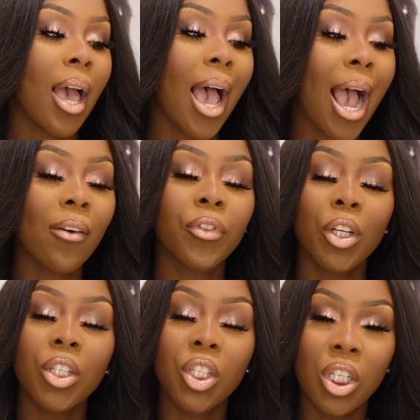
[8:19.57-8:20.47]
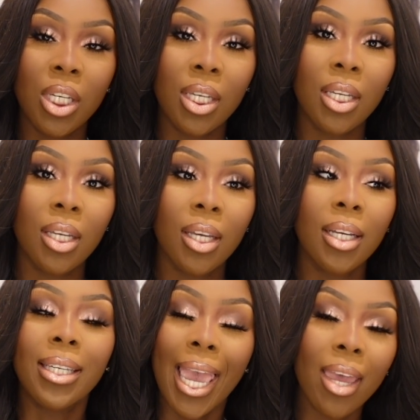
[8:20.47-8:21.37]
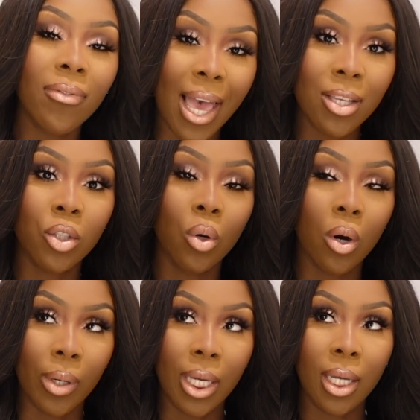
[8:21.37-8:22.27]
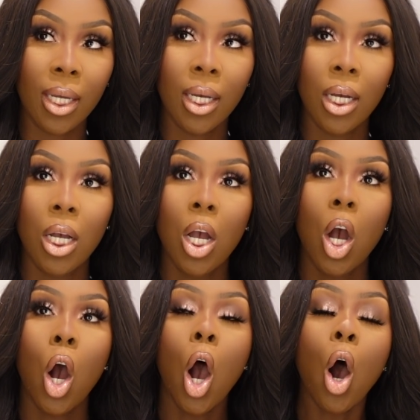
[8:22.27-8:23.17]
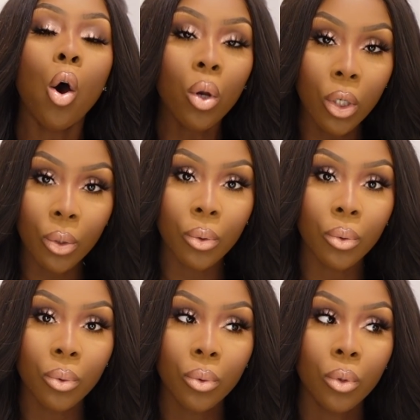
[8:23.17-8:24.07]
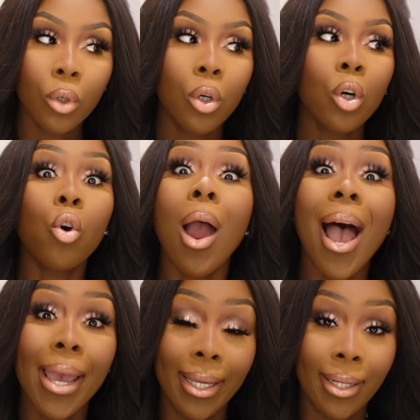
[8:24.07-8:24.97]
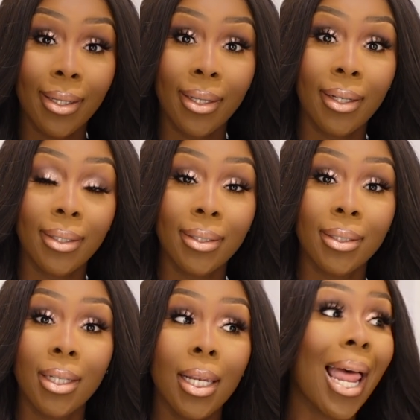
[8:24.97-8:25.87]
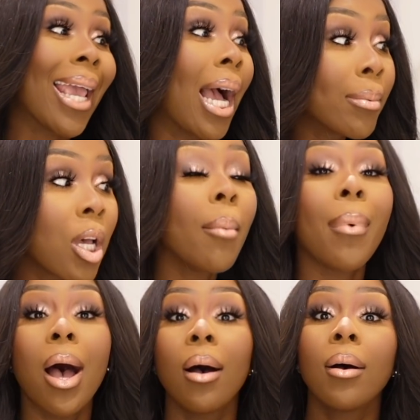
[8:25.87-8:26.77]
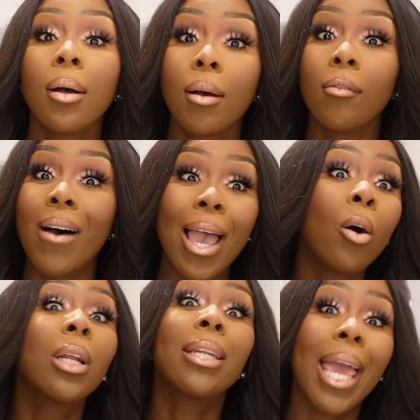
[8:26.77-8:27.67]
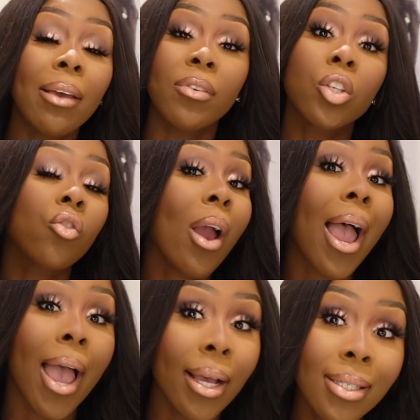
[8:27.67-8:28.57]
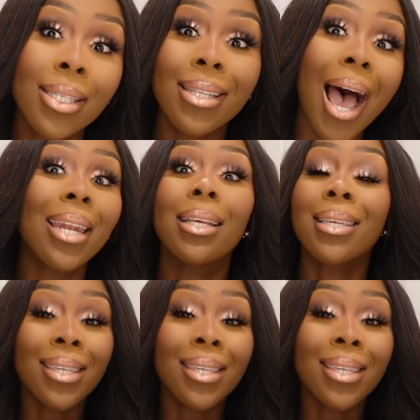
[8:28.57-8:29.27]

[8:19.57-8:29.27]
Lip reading: After she gave that story, Olu cried. Like, I'm talking about Viola Davis crying, snot